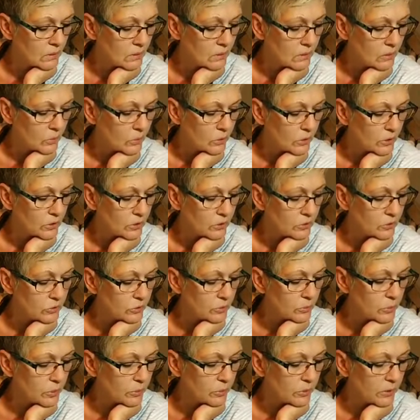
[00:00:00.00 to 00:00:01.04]
What are you doing?
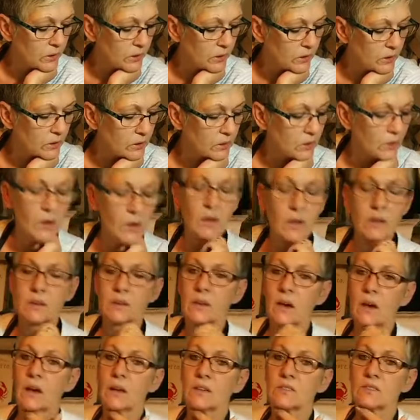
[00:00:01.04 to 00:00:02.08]
Prepare it.
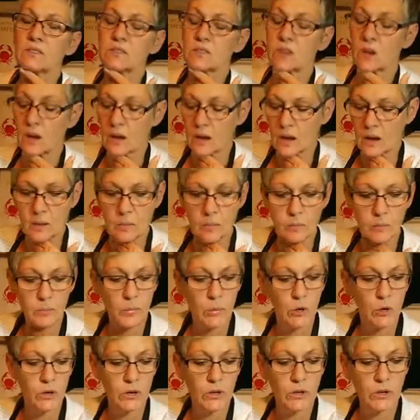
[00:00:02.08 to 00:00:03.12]
Yes, I'm
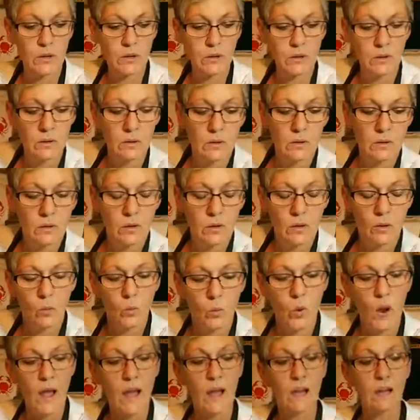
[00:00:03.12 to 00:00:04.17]
putting
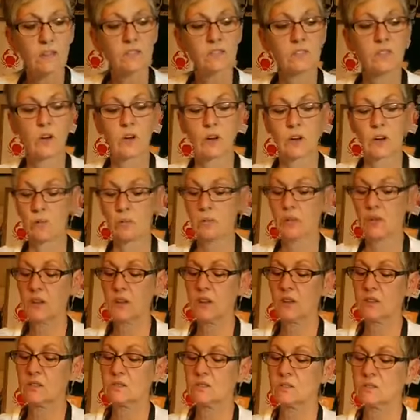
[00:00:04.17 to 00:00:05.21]
wax on it
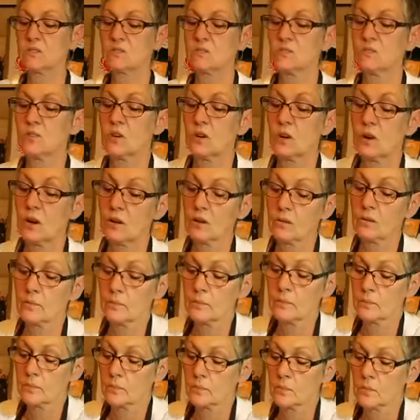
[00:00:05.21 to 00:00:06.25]
because it's not
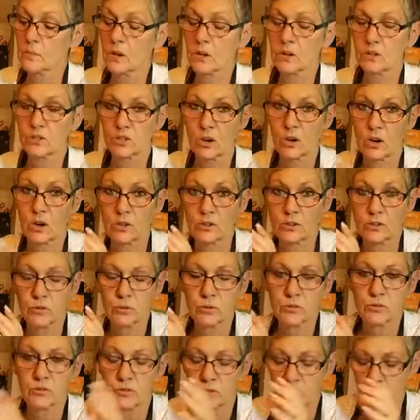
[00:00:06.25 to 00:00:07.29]
a chalk couture
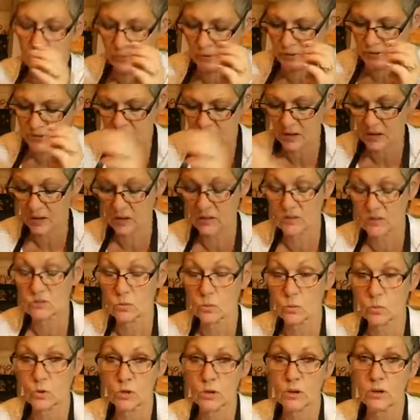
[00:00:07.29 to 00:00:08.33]
surface and it's
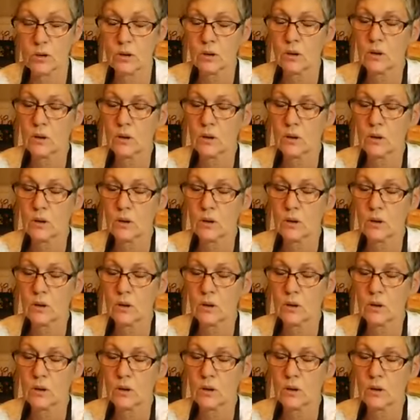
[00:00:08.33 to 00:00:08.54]
wood.